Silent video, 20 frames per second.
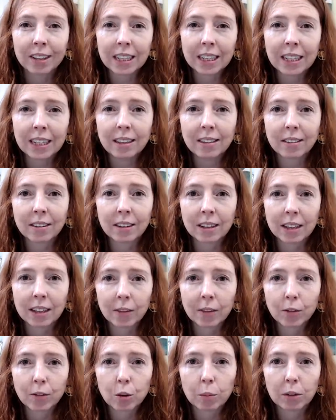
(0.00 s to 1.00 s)
ease and
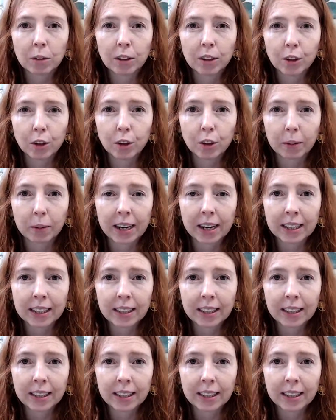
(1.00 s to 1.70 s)
comfortable in your body